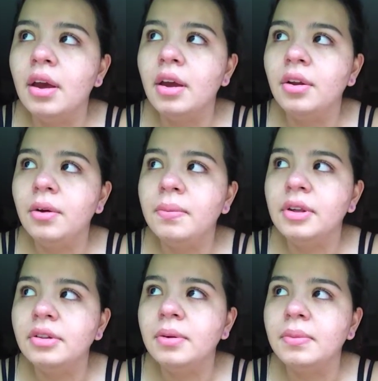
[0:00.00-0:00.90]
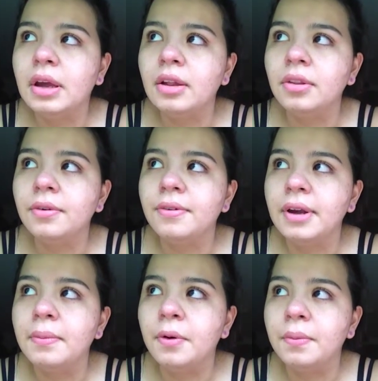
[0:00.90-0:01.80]
I know it may seem not the
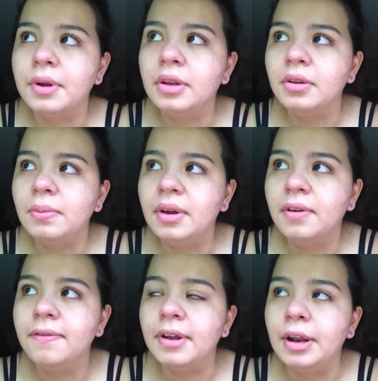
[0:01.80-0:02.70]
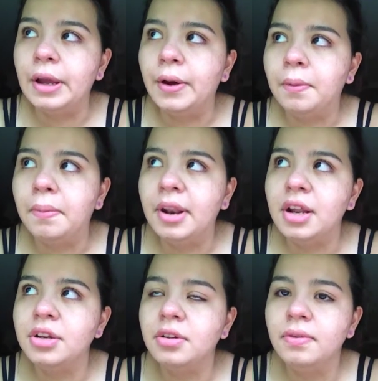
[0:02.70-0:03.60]
right moment to make a video, but
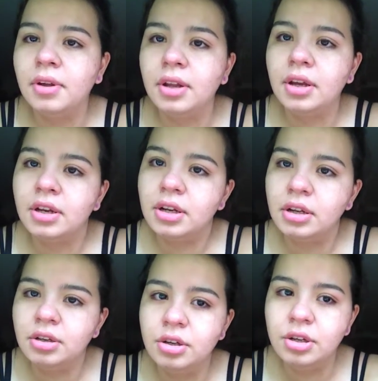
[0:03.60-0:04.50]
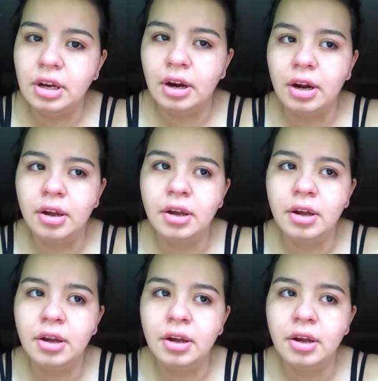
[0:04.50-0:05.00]
I just feel like I need to share.